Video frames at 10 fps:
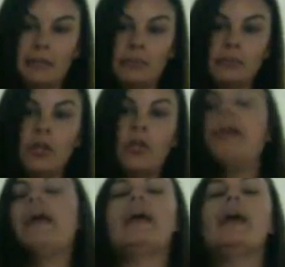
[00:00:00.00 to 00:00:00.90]
okay?
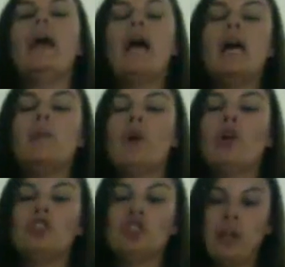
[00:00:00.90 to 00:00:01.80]
And
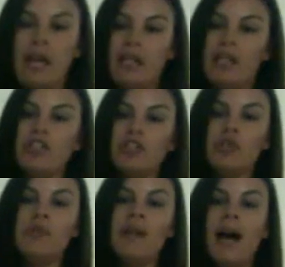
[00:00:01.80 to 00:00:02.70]
most traders do
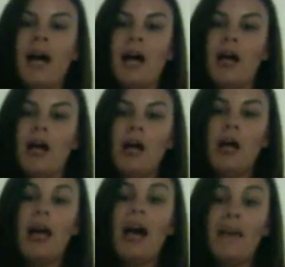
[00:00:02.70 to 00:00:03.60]
not
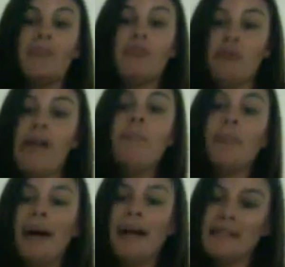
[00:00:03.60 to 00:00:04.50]
have the right
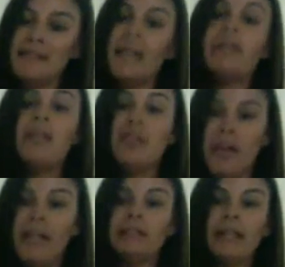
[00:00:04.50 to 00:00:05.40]
mindset. They
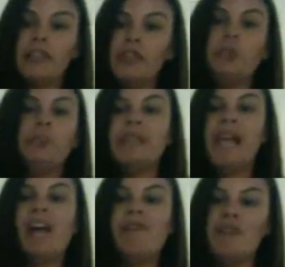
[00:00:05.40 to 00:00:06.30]
think they do, but they
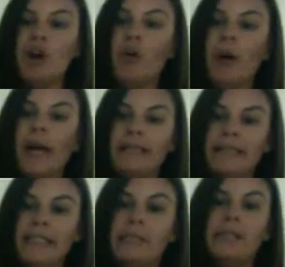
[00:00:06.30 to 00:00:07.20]
have no
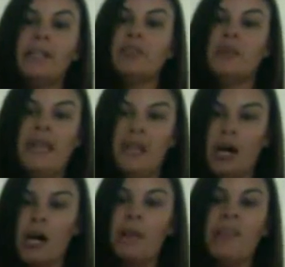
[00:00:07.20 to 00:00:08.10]
idea, because when they
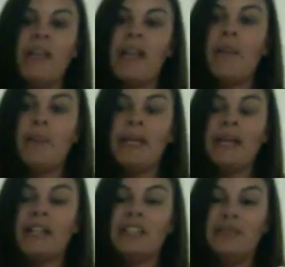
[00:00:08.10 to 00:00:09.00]
come and they're not being,
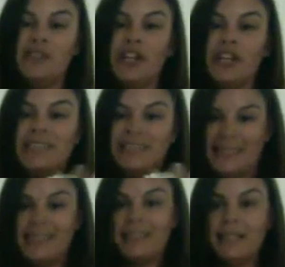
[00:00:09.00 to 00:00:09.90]
because if you're
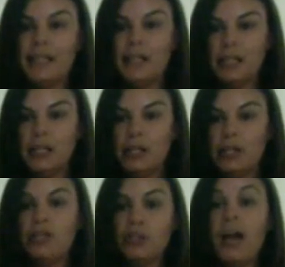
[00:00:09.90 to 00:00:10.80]
consistent,
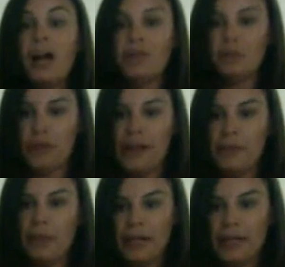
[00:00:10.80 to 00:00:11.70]
you have the right
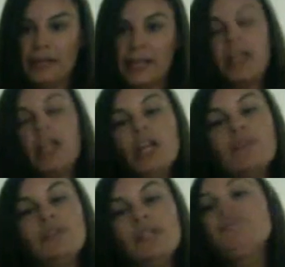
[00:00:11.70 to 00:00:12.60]
mindset. If
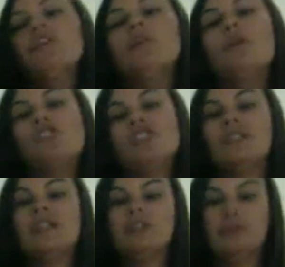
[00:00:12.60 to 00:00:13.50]
you leave your emotions
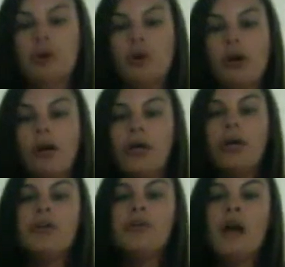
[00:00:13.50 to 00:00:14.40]
at the door,
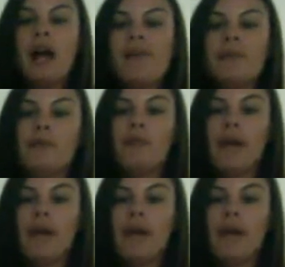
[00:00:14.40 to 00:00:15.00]
you have the right